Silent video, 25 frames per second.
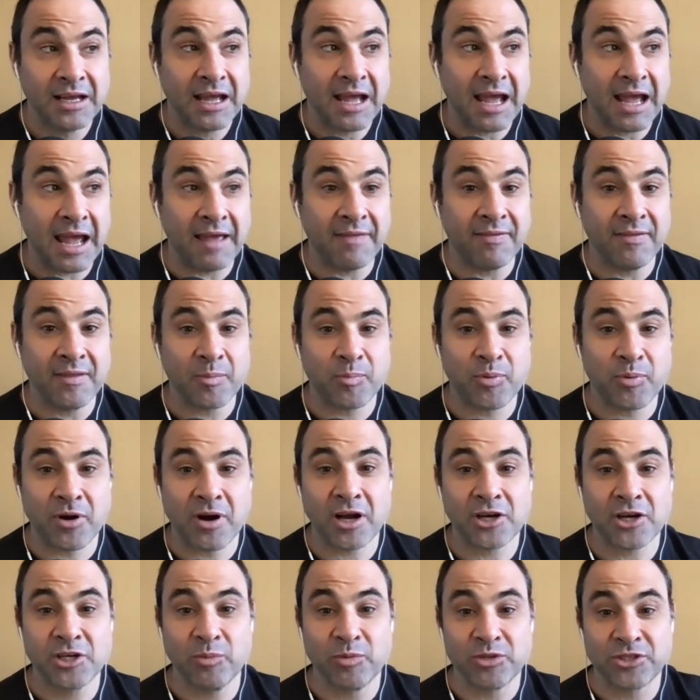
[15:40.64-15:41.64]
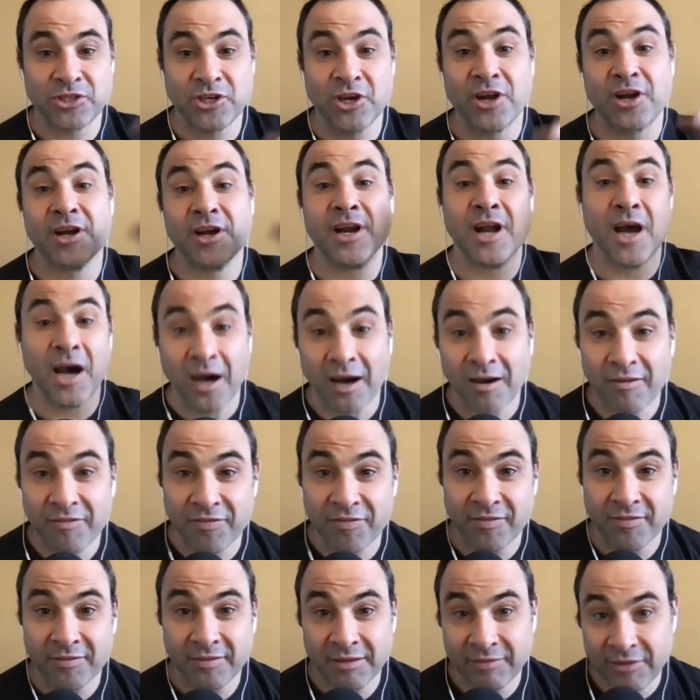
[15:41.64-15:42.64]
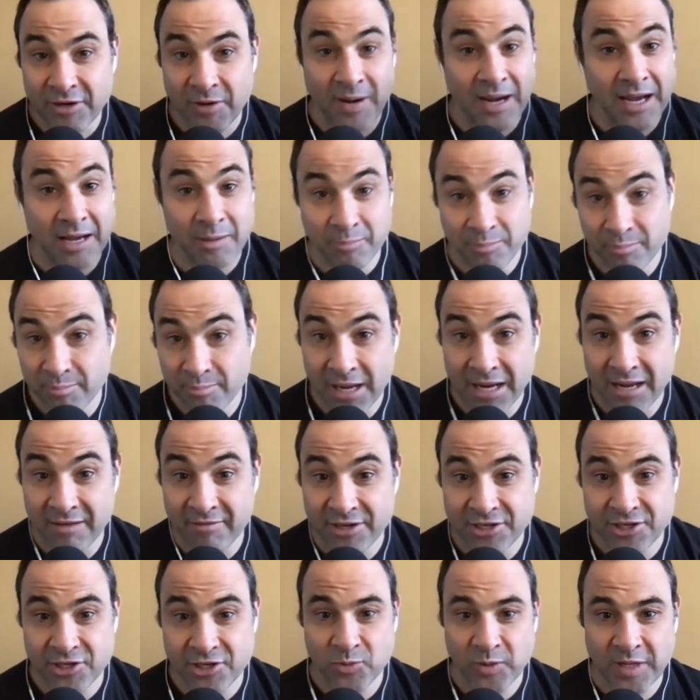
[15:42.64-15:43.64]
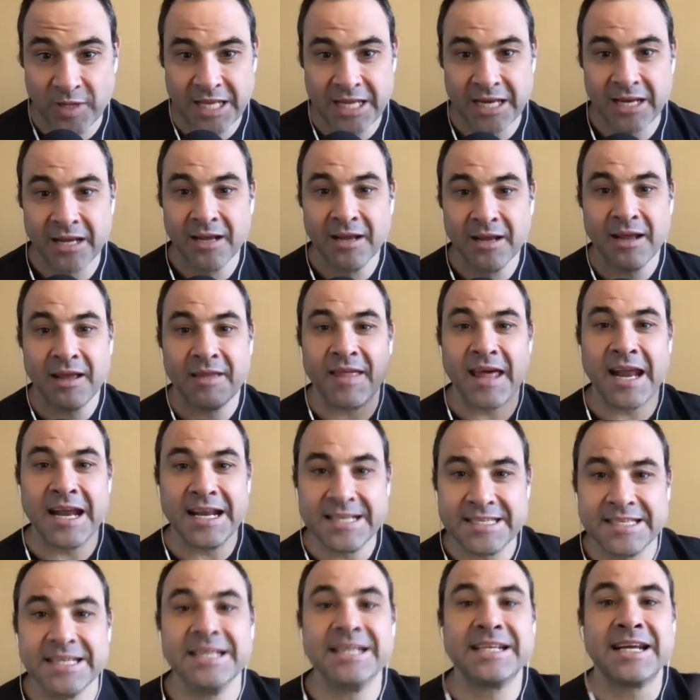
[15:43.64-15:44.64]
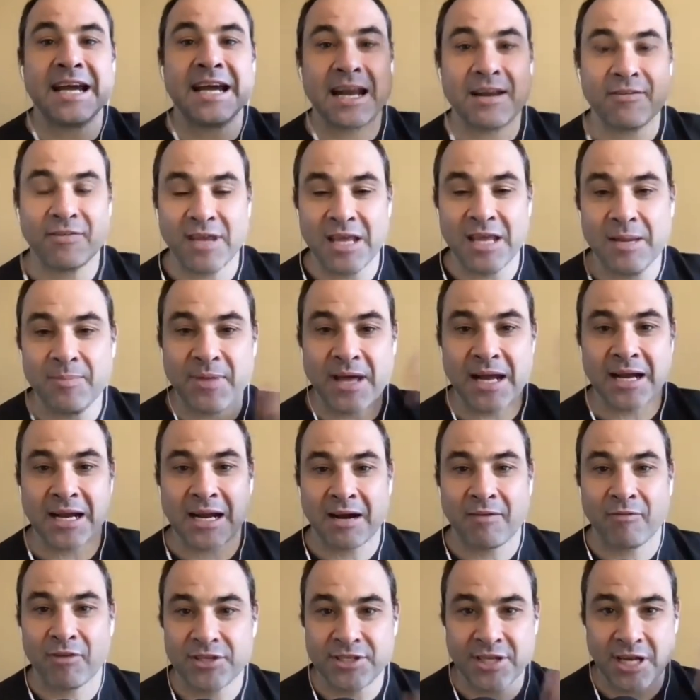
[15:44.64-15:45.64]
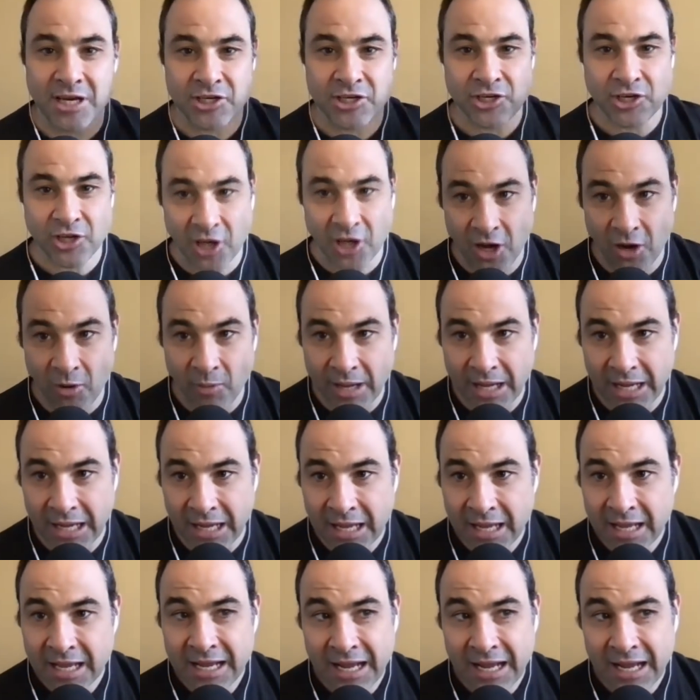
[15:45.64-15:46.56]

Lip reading: And the production was good enough, even though I had many issues with it, that it did kind of keep that conversation going.